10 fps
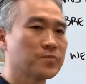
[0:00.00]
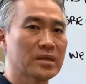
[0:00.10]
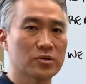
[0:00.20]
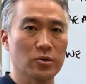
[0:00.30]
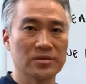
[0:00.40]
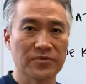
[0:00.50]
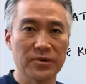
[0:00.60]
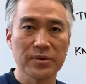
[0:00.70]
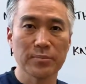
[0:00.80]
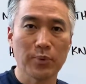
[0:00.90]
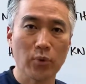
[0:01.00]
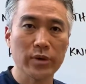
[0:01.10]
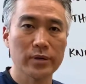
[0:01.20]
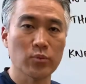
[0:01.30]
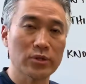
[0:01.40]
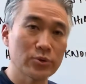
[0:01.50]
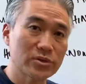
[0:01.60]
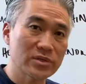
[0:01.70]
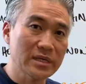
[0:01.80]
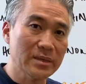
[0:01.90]
So it's very important when you
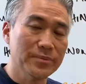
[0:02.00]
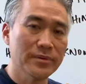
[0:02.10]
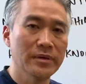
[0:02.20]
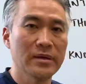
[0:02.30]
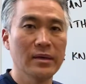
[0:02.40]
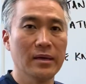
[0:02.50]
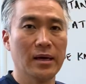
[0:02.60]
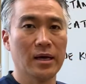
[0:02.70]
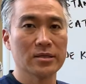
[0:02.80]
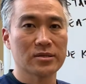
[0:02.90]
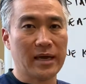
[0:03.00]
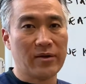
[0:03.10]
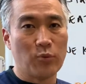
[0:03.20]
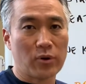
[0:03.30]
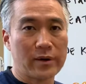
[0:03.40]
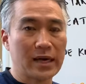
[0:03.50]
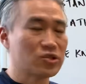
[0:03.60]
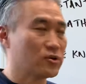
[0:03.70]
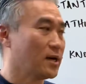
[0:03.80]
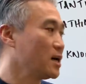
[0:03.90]
sleep uh, to have more
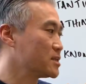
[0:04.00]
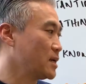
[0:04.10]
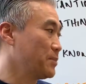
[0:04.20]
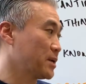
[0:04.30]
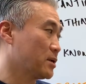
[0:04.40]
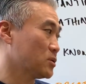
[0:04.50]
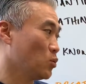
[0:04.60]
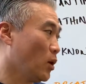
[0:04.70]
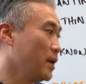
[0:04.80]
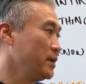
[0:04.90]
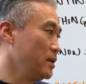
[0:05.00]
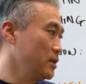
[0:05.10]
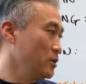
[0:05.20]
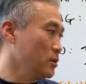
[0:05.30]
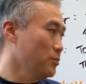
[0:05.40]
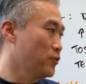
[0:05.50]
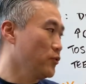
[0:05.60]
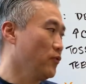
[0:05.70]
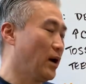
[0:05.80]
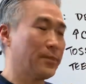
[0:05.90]
nitric oxide because one, it'll
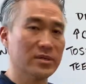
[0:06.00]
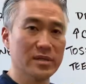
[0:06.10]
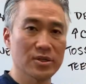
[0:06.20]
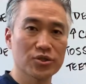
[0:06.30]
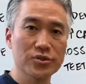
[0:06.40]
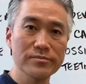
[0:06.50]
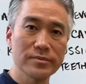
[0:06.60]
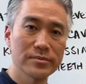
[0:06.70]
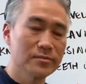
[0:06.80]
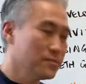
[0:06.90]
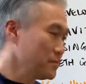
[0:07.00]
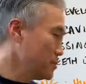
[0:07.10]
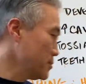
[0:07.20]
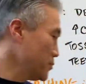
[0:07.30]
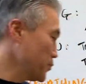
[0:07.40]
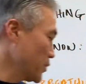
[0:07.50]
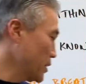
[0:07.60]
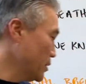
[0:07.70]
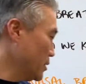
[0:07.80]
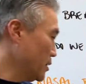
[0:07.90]
improve hypertension,
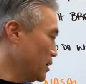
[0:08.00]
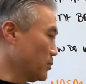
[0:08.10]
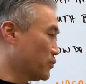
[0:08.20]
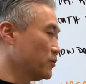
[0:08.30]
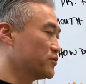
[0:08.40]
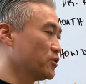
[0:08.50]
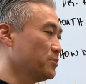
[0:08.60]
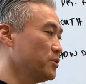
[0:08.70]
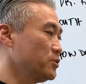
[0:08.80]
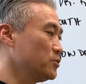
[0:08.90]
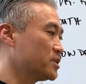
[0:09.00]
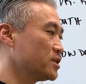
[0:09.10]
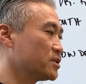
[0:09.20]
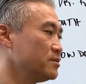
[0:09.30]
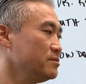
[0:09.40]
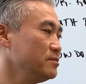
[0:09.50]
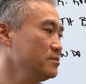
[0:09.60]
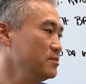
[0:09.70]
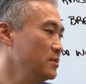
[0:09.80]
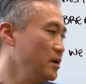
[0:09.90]
improves your immune system,
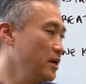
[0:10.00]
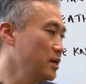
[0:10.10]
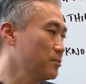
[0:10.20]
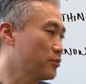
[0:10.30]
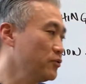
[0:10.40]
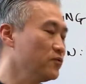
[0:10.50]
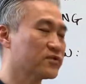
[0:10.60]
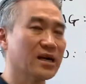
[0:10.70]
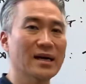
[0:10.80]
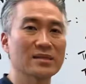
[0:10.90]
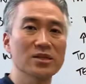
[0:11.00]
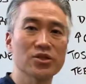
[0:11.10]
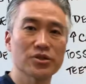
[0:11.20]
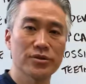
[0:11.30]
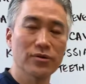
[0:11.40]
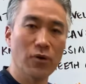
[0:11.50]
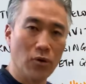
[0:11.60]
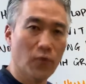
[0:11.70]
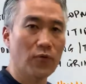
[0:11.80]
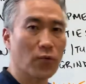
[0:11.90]
and improves cognition
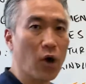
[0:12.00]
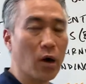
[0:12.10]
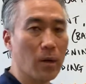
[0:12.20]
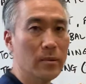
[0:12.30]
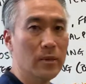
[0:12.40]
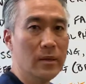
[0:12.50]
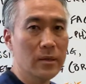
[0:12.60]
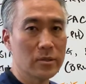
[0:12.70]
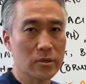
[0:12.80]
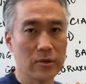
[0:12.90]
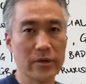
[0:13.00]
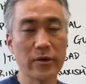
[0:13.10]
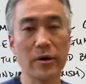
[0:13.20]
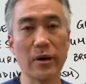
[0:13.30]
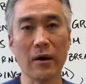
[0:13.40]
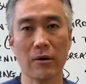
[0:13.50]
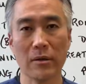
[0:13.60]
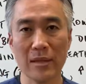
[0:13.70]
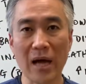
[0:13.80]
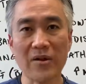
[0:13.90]
overall. So there are a
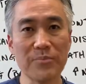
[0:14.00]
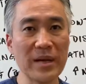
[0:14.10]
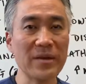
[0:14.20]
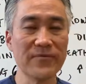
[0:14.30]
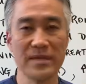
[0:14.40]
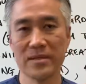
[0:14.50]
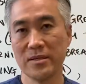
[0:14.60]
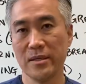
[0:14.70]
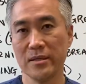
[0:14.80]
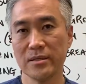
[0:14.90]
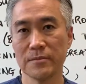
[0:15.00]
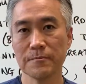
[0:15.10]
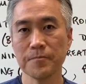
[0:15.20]
lot of benefits to this.